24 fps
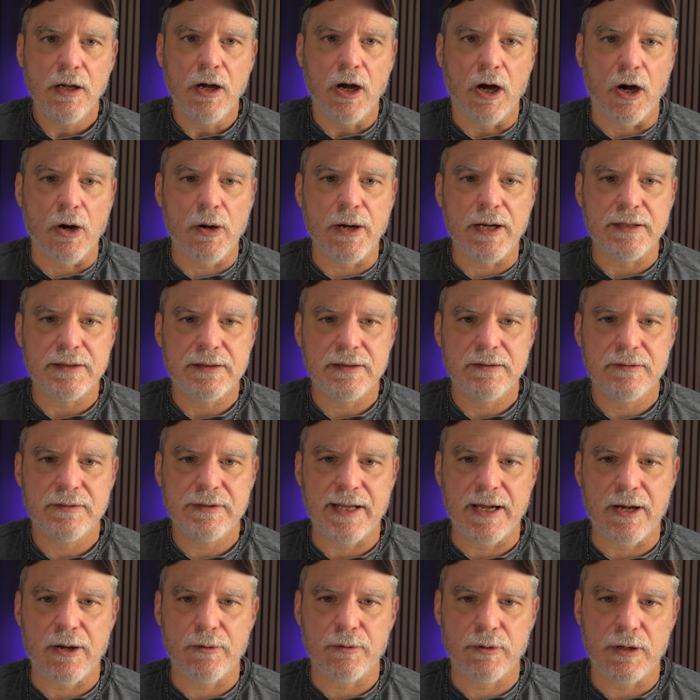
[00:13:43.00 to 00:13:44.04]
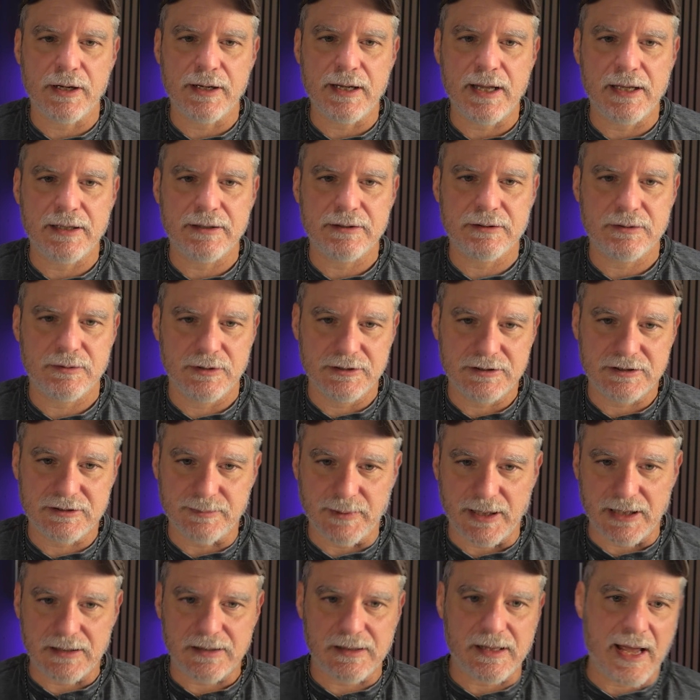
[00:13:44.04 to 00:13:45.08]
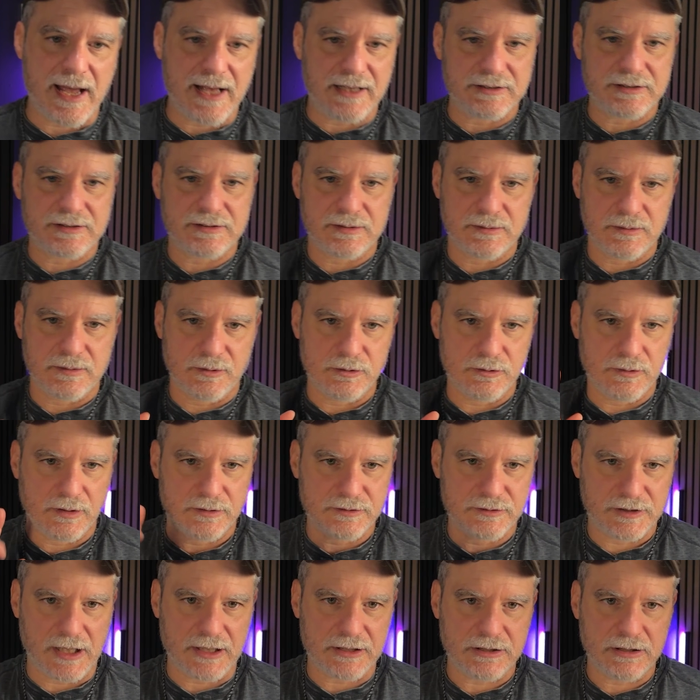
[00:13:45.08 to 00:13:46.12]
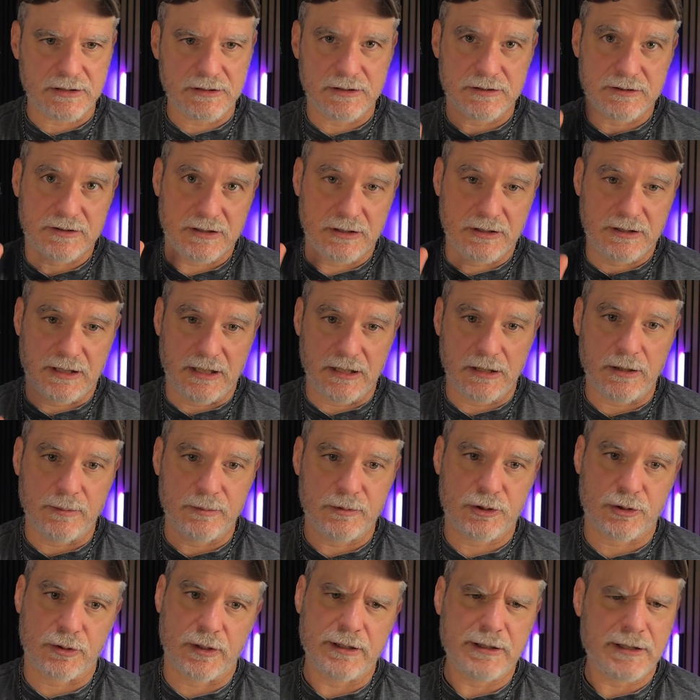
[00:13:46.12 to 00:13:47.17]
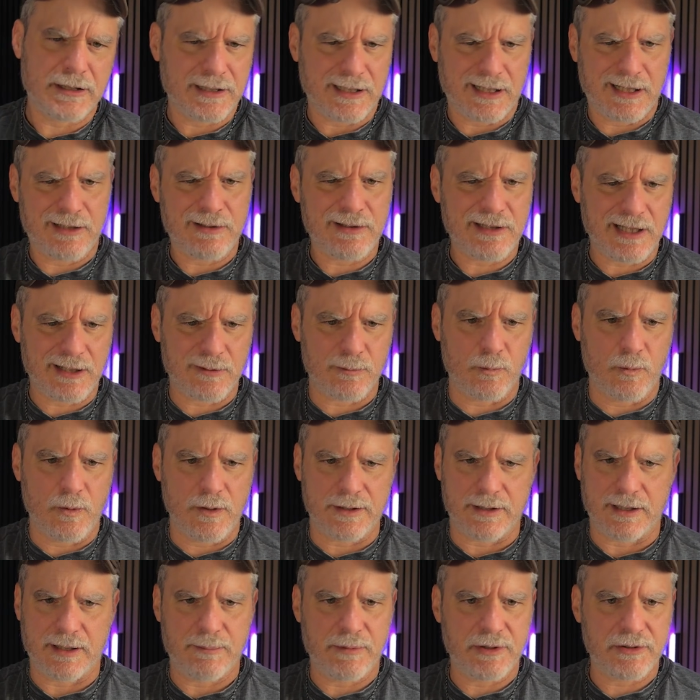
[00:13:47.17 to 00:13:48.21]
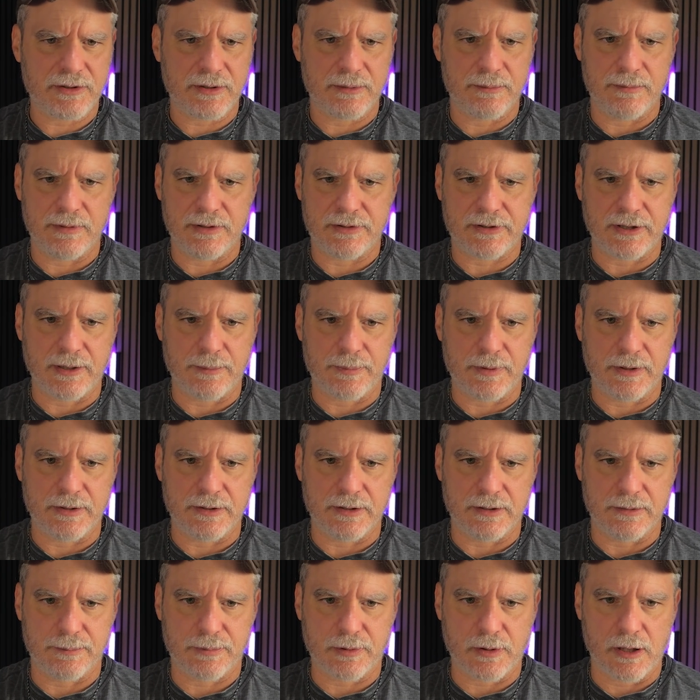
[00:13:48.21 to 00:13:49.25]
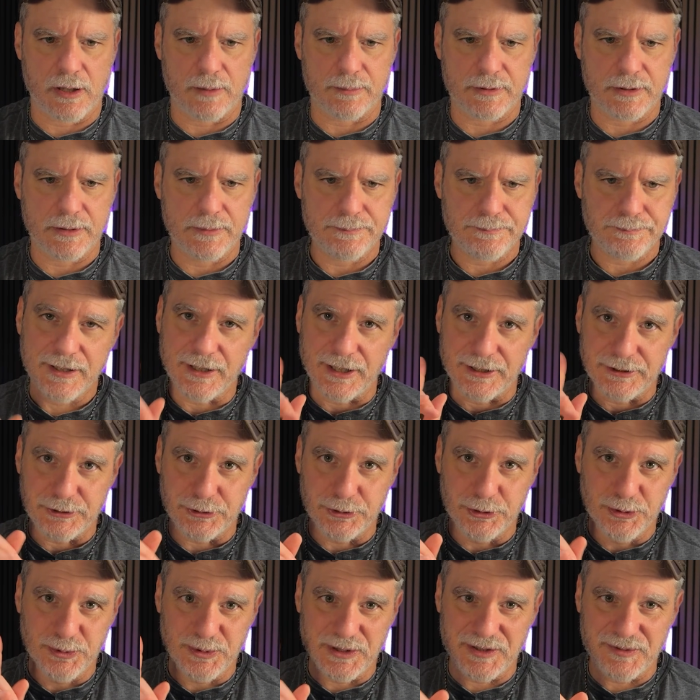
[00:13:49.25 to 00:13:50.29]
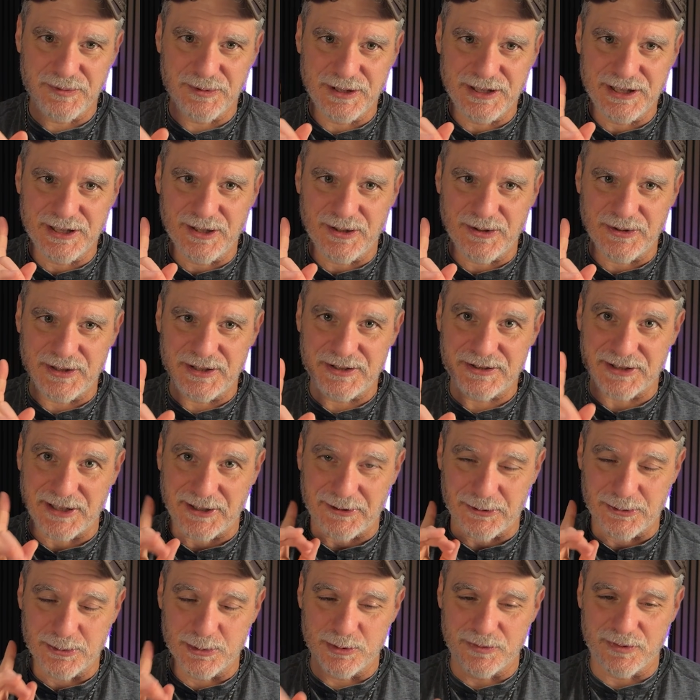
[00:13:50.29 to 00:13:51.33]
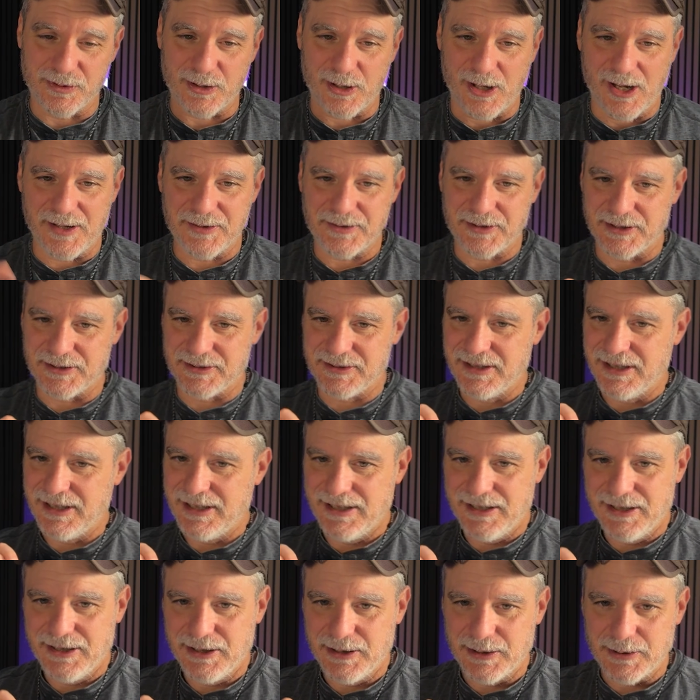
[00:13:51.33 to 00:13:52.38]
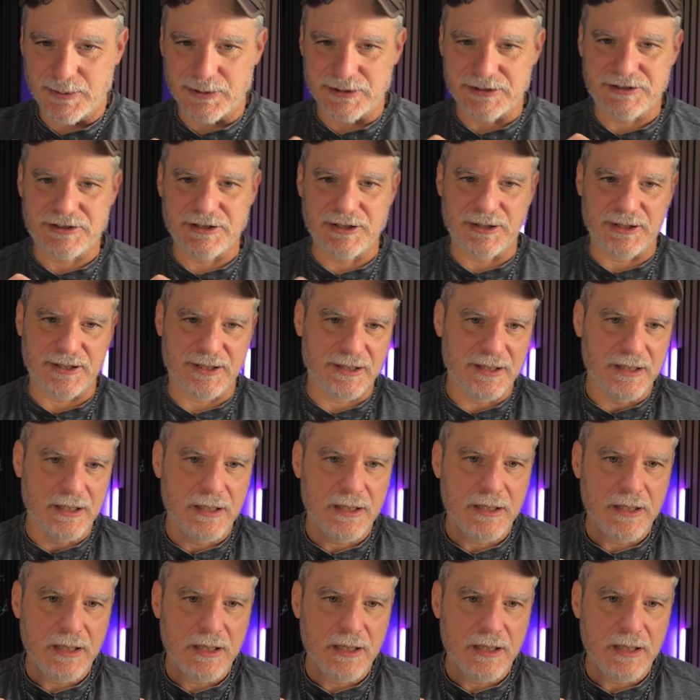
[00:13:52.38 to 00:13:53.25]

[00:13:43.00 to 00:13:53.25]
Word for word: All right, now again, this is my last section. It's GitHub Trending. I only had one. I must have missed up on the prompt. And I do reread all these, and I remove a lot that were silly.